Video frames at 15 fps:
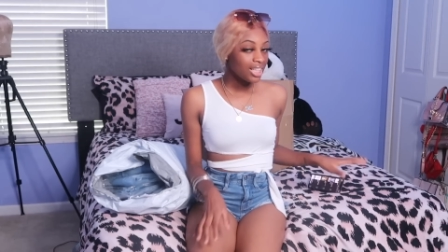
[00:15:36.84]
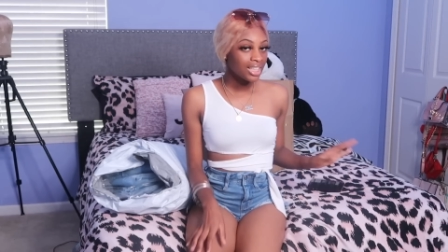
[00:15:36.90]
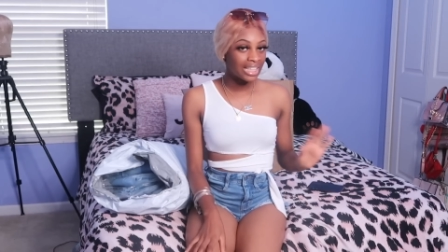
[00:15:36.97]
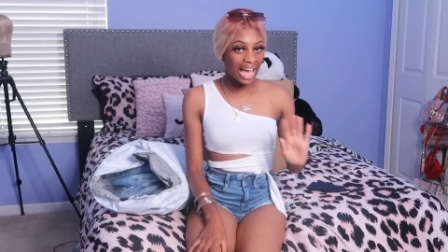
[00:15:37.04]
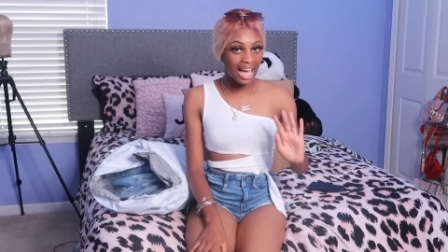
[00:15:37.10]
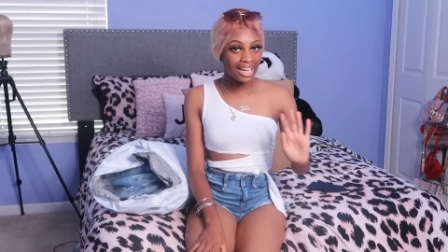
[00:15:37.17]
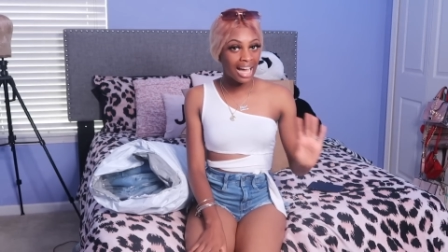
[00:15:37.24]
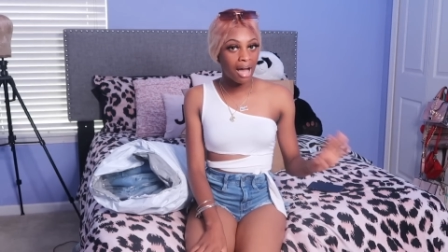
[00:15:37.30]

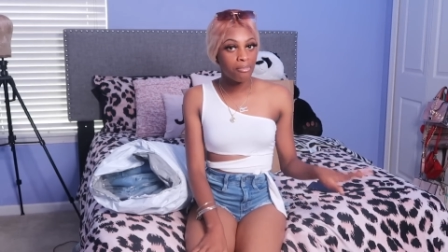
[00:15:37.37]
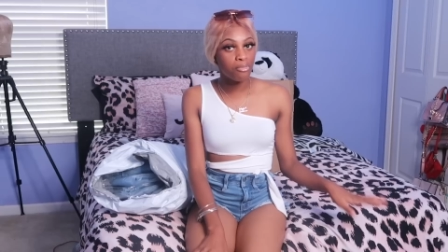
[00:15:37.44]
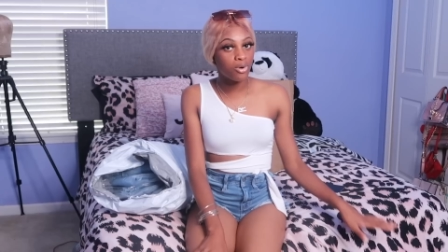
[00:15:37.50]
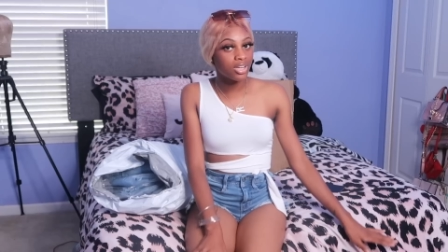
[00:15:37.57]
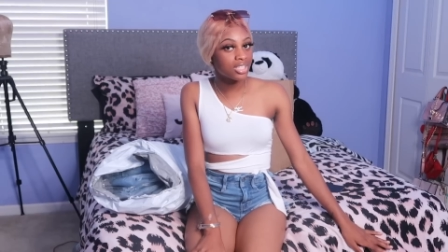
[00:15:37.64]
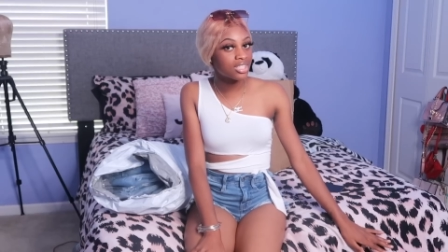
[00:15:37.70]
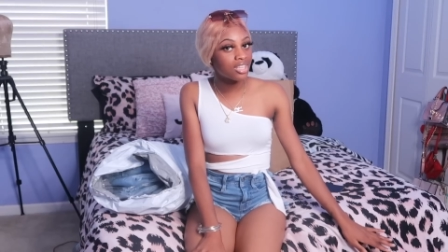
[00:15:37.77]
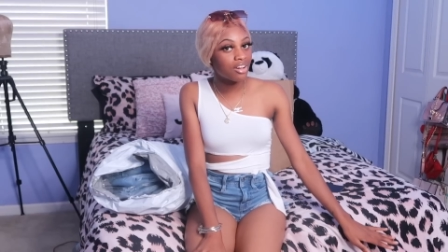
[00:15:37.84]
Now, I got
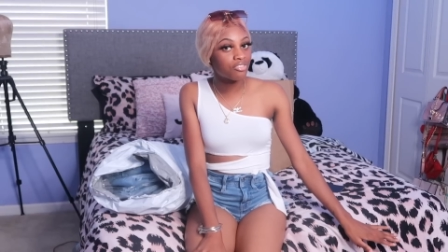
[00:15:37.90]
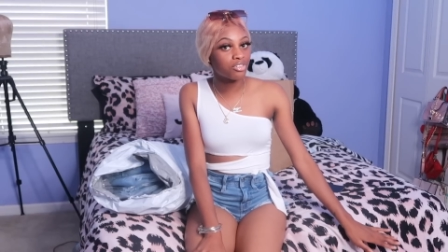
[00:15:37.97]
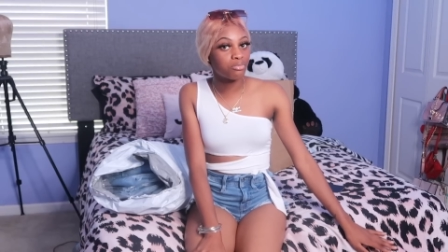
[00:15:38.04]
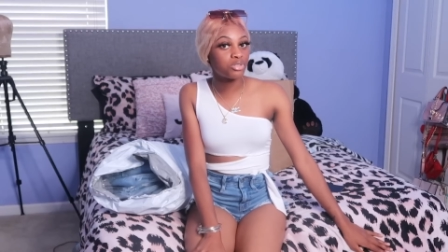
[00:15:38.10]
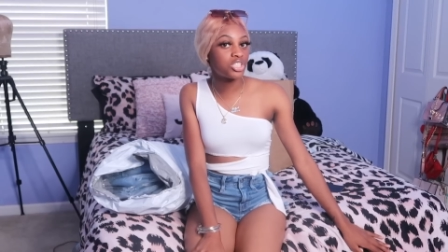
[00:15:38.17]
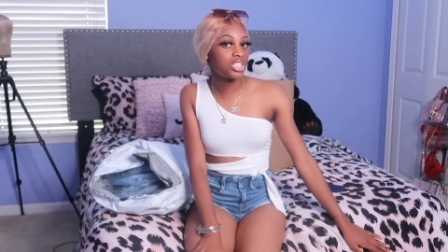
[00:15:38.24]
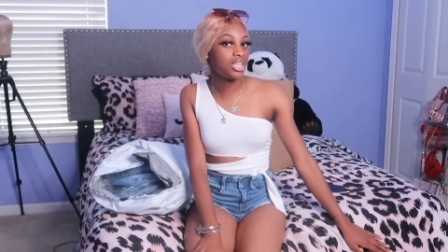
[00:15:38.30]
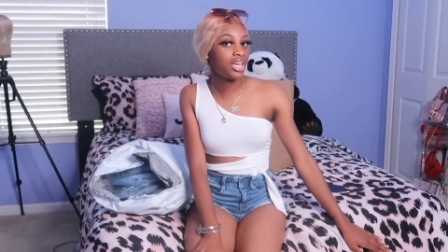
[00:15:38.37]
more stuff from
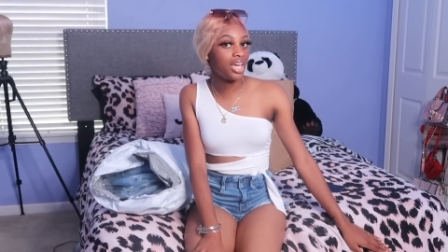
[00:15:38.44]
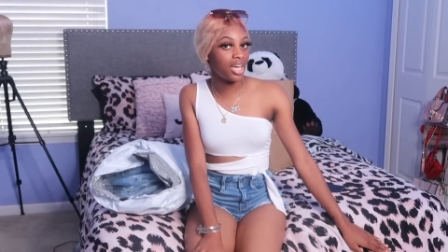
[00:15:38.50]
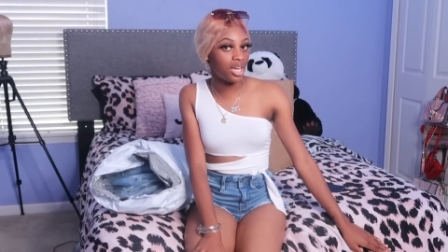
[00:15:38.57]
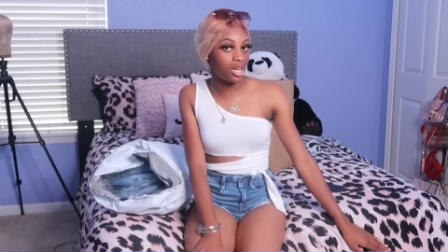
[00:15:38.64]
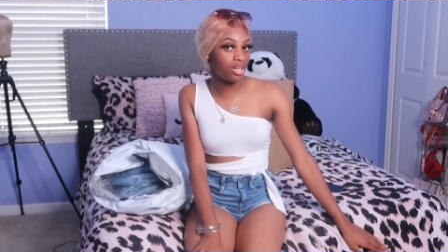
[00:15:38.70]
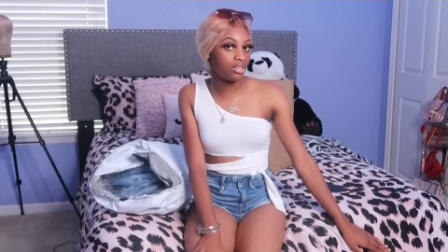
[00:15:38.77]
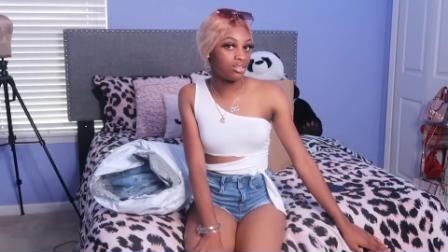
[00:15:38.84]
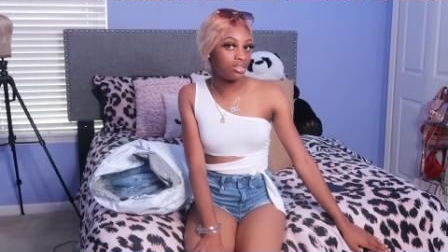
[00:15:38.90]

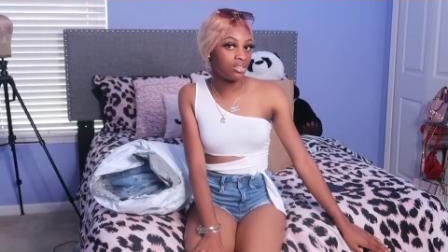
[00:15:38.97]
Shein